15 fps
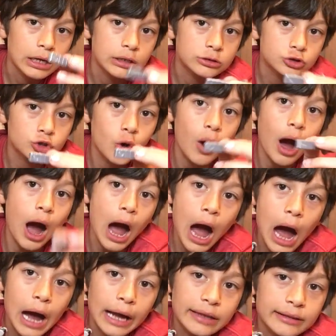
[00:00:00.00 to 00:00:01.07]
So
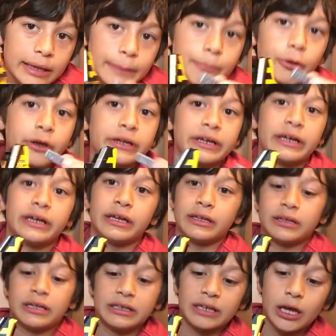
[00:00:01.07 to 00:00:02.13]
I like putting it
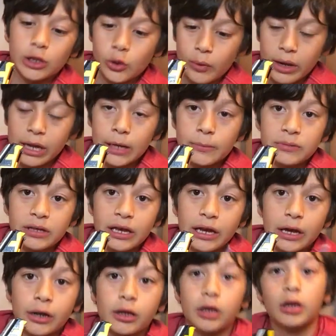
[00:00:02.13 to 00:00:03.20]
in the yellow ape's
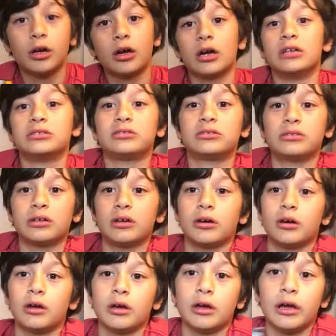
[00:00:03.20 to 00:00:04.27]
hand, because the
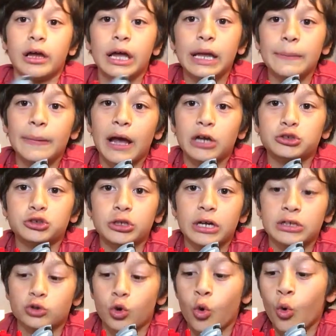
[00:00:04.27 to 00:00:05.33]
ape actually
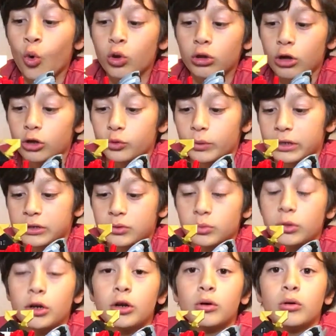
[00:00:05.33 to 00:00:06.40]
has a hole all the way
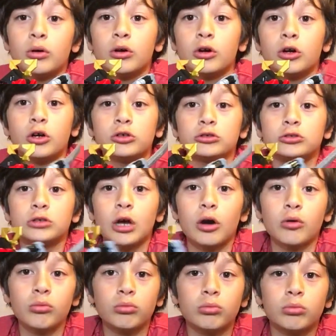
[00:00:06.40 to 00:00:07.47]
through, so